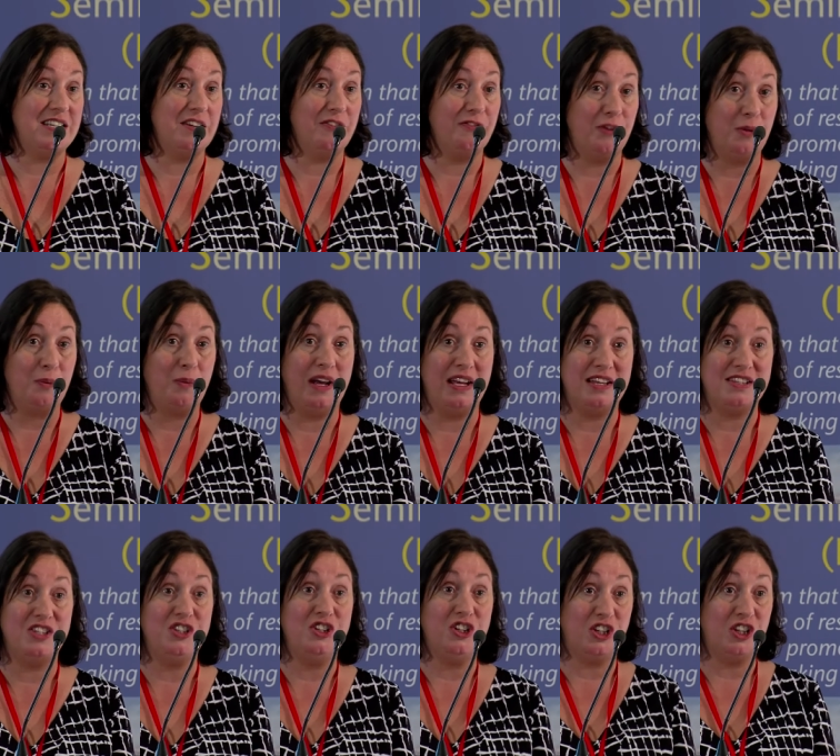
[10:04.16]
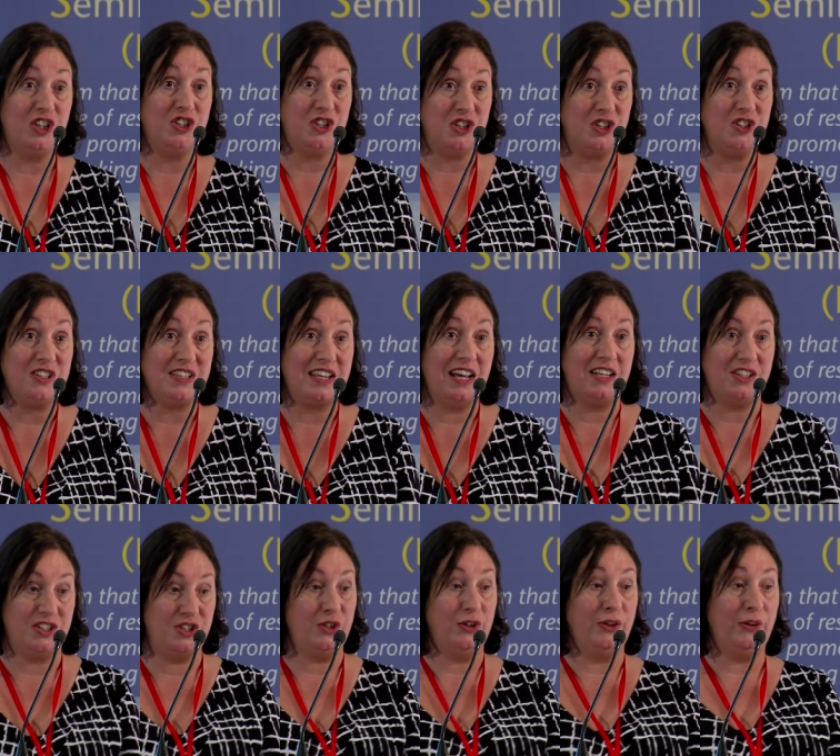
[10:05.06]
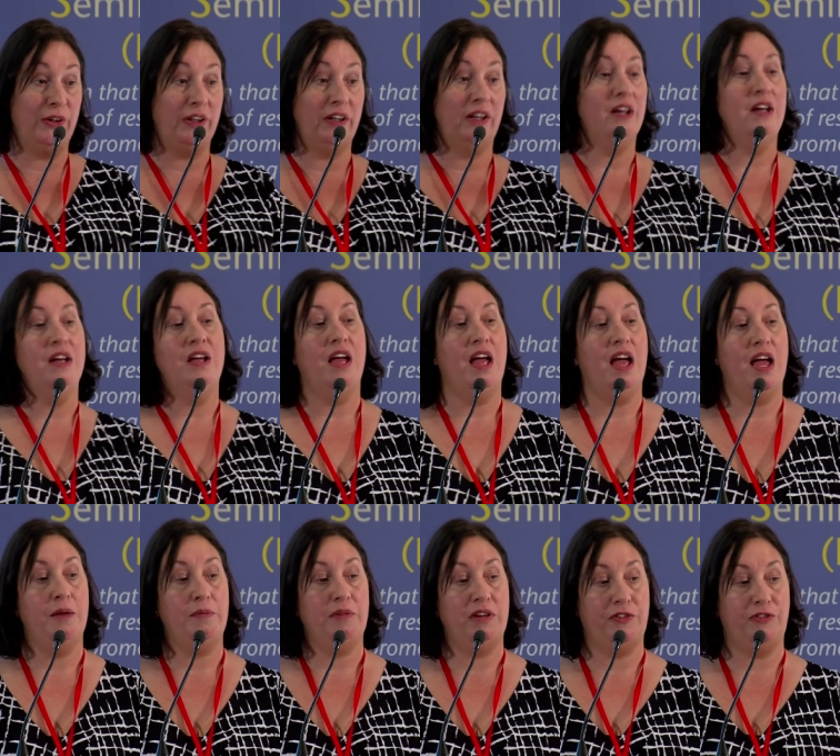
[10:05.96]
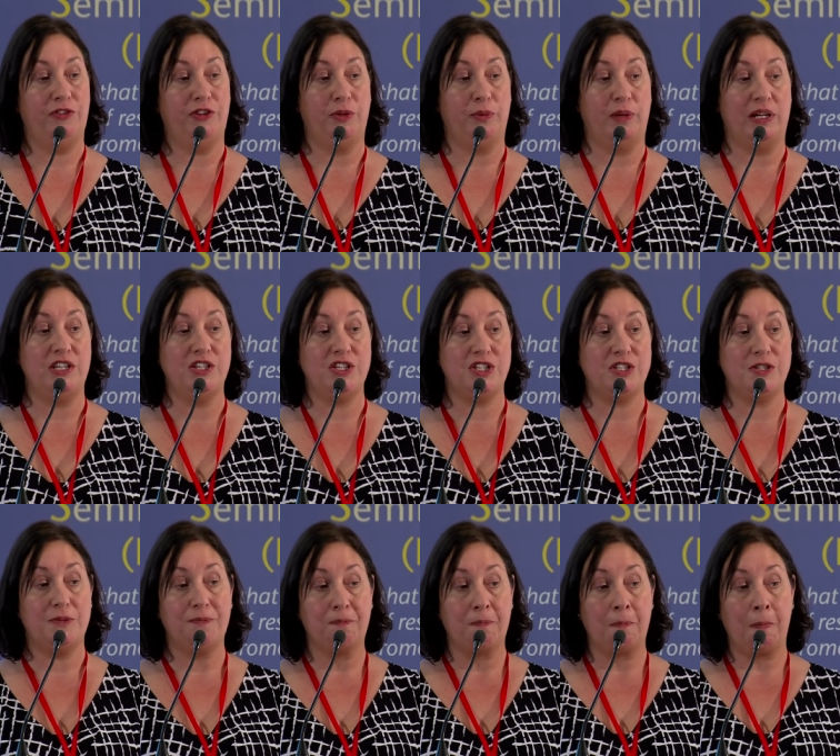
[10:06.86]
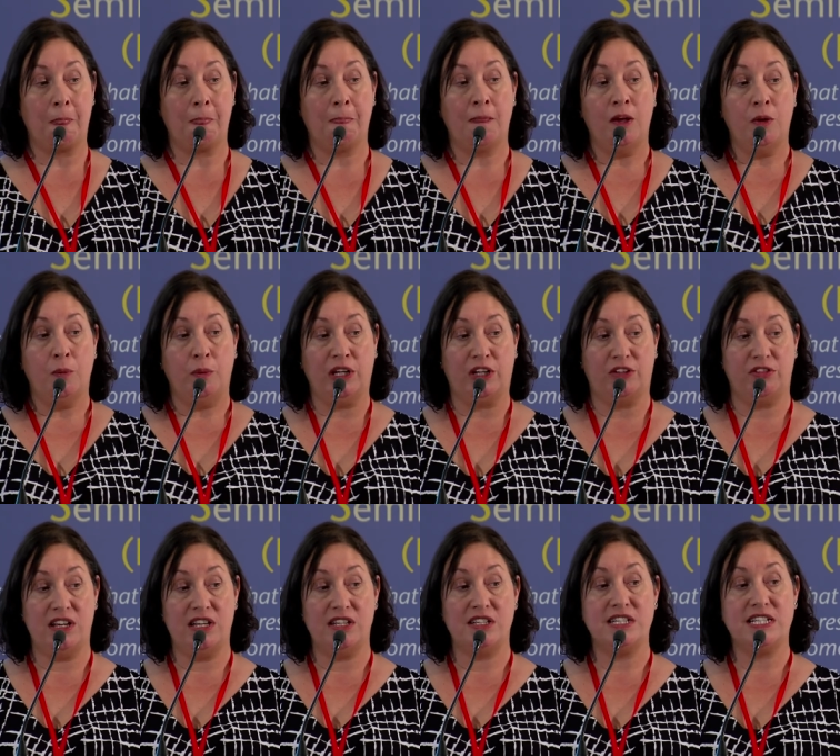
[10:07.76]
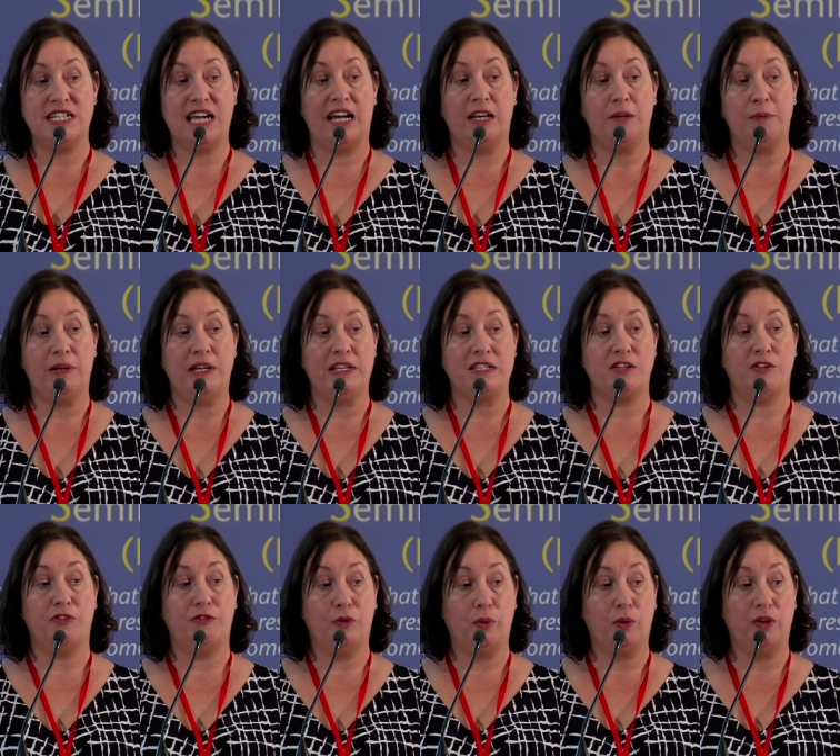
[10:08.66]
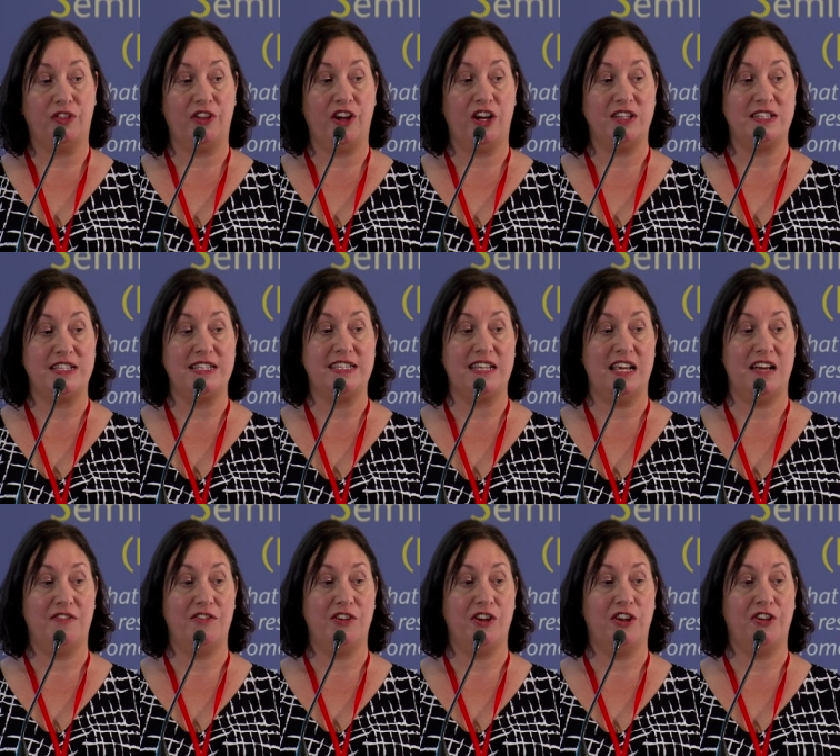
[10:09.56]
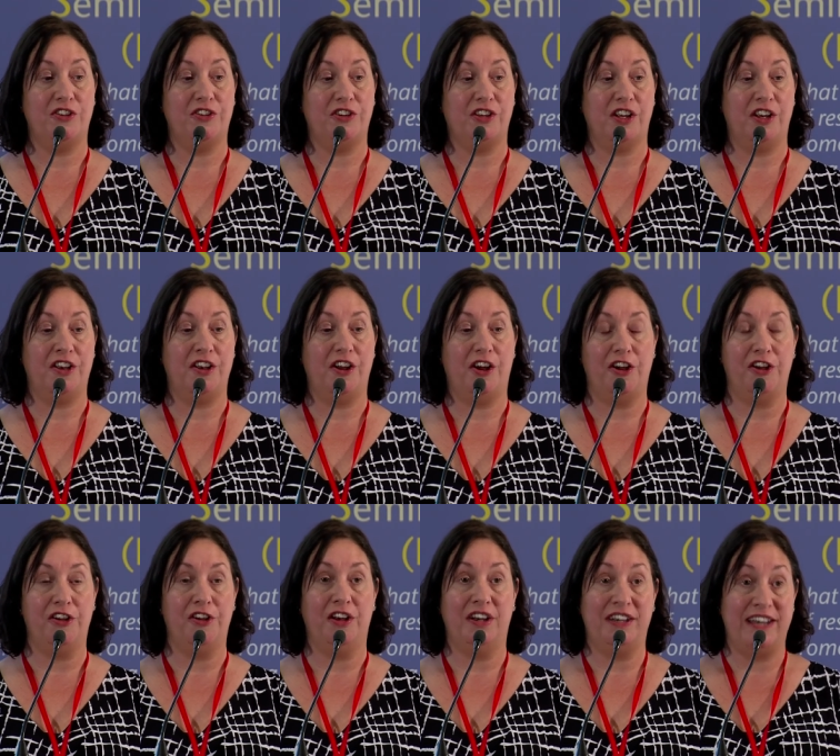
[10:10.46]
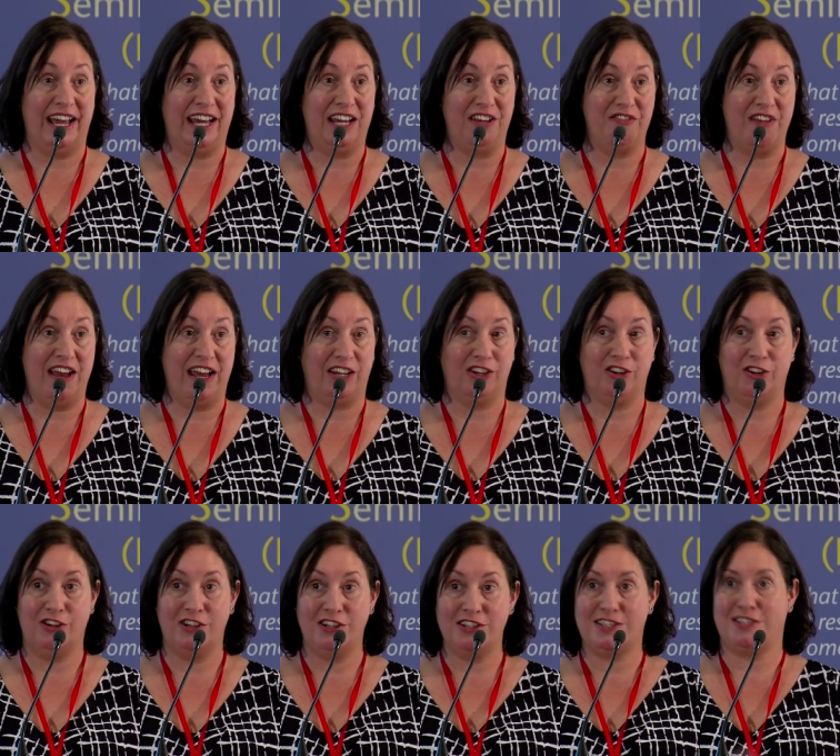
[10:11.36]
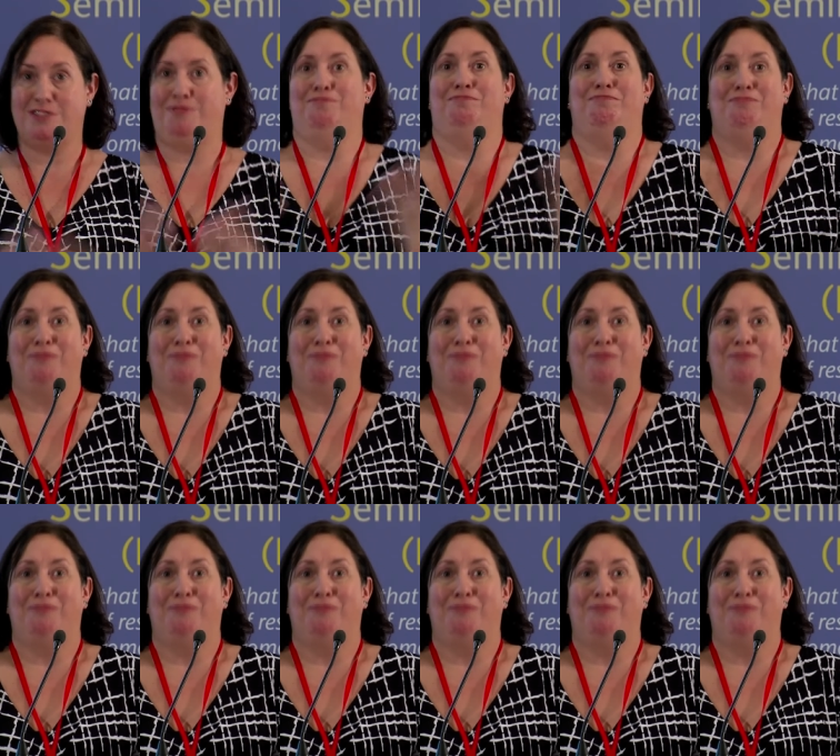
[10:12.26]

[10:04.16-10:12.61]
different ways that you could use that tool um, if you wish. We created a database of 4,709 records.